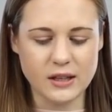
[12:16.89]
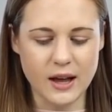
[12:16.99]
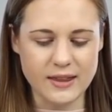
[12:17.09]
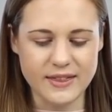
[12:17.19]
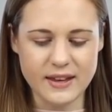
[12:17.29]

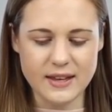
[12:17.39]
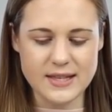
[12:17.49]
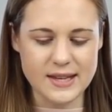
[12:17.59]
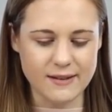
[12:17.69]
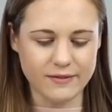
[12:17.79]
I think
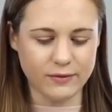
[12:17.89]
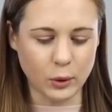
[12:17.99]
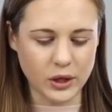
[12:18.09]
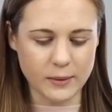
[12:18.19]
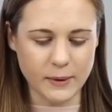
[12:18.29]
it's a
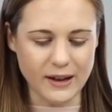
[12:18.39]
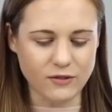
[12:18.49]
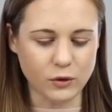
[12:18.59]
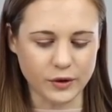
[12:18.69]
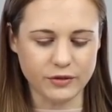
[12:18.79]
4 by
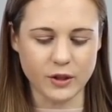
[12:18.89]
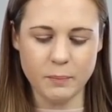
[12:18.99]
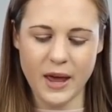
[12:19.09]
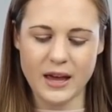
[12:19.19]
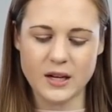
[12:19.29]
4 foot
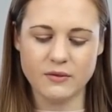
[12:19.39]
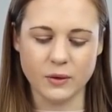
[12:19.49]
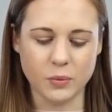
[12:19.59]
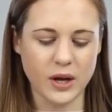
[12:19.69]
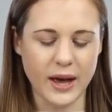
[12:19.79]
pen
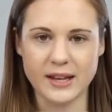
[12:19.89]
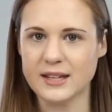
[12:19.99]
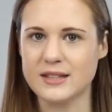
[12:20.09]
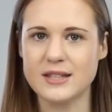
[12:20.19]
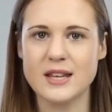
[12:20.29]
from what I
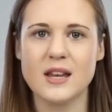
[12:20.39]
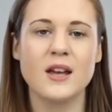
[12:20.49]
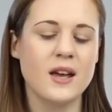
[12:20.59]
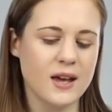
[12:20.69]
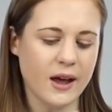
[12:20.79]
can see.
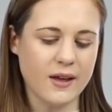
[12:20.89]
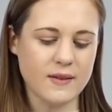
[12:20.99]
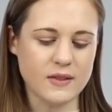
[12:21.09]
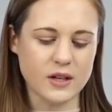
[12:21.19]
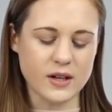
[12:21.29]
And
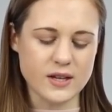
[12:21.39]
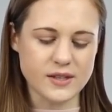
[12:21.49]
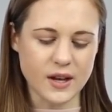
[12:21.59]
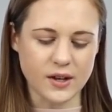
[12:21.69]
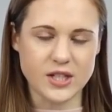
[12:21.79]
then there is
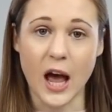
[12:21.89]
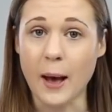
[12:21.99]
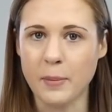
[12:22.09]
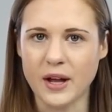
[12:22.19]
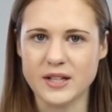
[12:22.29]
a
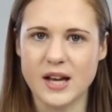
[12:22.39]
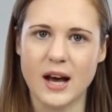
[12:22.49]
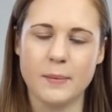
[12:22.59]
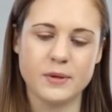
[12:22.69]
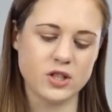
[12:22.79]
top on
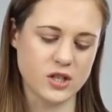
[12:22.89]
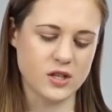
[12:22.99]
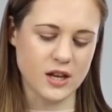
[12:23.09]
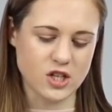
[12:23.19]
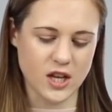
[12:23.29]
top just so
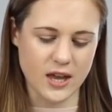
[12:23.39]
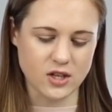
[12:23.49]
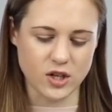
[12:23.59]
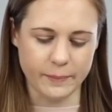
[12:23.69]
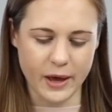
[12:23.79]
that she can't
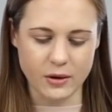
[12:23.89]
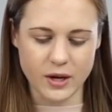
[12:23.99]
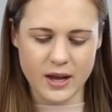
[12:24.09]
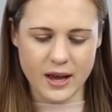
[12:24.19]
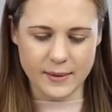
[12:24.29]
jump out.
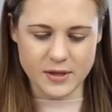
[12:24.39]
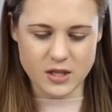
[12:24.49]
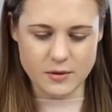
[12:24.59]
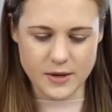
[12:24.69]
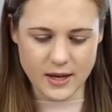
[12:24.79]
I'm
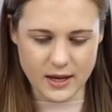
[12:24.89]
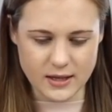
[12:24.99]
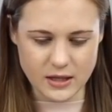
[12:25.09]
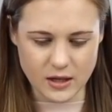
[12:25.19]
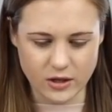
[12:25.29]
assuming
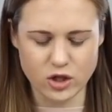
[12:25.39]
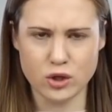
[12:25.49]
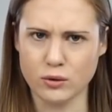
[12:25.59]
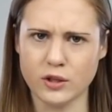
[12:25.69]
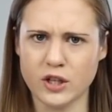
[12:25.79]
it's a
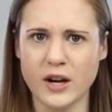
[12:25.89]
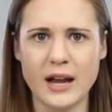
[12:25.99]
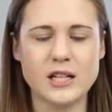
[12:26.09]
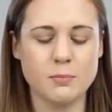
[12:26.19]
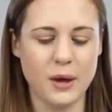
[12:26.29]
shorter
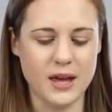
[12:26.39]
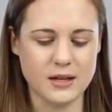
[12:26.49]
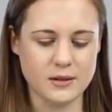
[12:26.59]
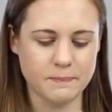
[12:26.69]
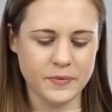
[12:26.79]
X
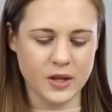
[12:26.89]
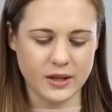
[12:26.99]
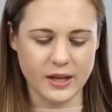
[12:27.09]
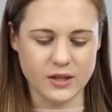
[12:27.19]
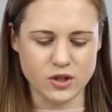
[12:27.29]
pen,
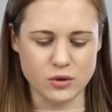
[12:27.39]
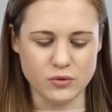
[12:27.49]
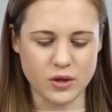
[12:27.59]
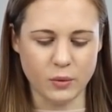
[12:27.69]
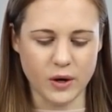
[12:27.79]
like a 2
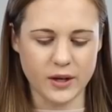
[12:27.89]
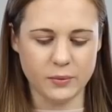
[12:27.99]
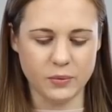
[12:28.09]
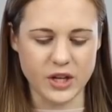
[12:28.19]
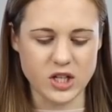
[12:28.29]
foot
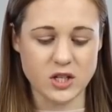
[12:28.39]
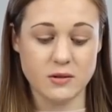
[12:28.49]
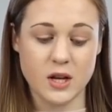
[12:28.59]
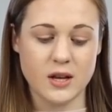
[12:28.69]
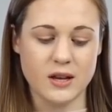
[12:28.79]
one, which
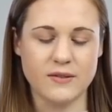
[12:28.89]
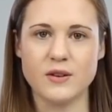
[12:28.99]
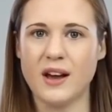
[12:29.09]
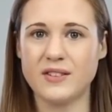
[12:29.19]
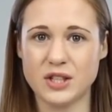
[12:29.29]
if
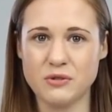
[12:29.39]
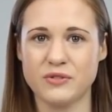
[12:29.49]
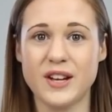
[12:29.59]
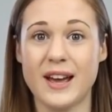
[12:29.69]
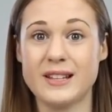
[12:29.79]
you have a 2
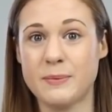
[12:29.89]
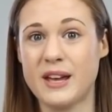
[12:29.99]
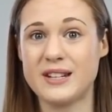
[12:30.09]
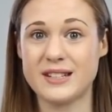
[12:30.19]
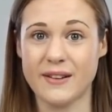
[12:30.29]
foot X
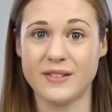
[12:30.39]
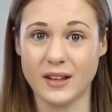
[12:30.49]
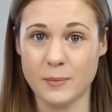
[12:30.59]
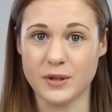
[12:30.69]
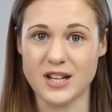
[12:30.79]
pen,
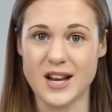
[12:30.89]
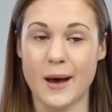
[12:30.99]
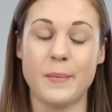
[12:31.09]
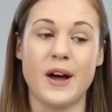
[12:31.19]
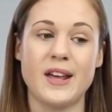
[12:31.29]
definitely put a
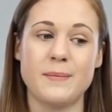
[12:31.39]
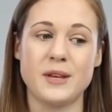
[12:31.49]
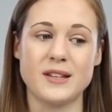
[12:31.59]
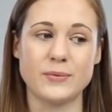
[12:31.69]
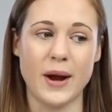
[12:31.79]
top on it
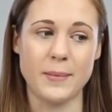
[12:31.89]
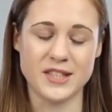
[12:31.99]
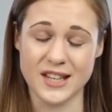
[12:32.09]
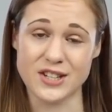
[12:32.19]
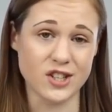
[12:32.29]
because rabbits
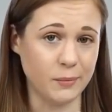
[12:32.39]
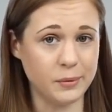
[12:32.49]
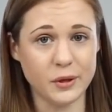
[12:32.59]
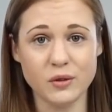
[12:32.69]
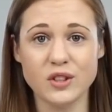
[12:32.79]
can jump
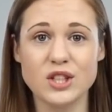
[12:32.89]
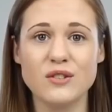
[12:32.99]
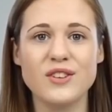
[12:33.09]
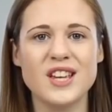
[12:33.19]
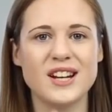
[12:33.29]
over
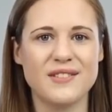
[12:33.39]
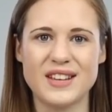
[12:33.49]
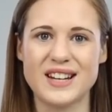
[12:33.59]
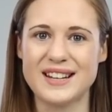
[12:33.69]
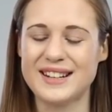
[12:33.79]
2 feet. If
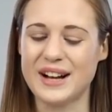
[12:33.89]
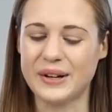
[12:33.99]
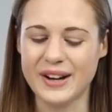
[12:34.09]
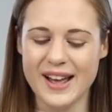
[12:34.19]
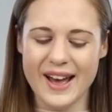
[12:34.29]
you didn't
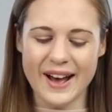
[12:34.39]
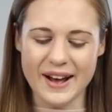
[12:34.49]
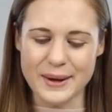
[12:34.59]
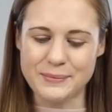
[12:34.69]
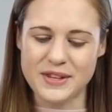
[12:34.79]
know,
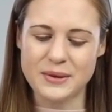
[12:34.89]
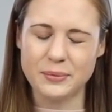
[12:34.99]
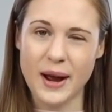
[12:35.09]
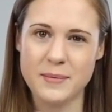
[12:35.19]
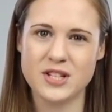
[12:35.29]

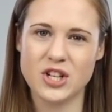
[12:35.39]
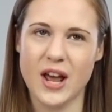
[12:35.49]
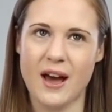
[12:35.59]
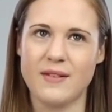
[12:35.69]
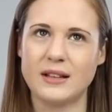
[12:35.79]
rabbits should
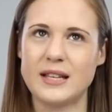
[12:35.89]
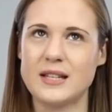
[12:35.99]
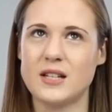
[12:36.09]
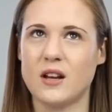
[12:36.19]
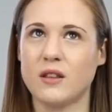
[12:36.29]
have at
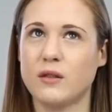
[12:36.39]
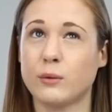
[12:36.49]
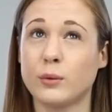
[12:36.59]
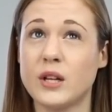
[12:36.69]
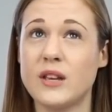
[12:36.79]
least a
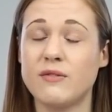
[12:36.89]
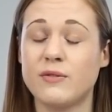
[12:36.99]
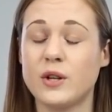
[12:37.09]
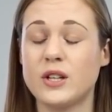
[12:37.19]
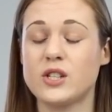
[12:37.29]
3
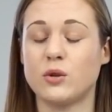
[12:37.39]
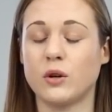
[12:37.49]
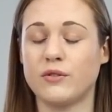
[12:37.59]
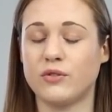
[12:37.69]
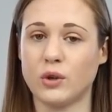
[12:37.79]
foot
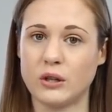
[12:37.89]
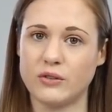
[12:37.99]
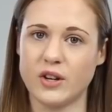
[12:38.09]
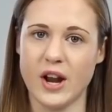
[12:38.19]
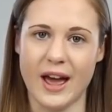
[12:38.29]
or 4
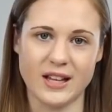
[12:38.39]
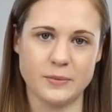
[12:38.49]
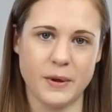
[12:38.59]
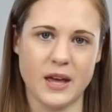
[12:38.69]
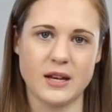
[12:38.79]
foot X
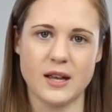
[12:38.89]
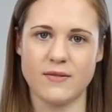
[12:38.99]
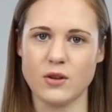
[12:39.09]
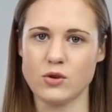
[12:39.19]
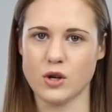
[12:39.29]
pen
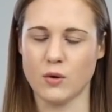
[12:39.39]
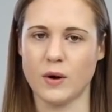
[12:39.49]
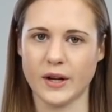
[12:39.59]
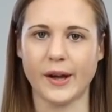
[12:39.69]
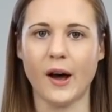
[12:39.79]
if you don't
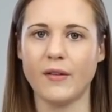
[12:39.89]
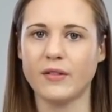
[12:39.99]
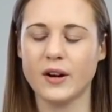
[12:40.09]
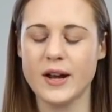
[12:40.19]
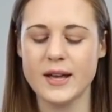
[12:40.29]
want to
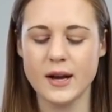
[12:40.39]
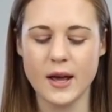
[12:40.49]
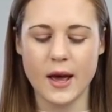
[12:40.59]
cover it.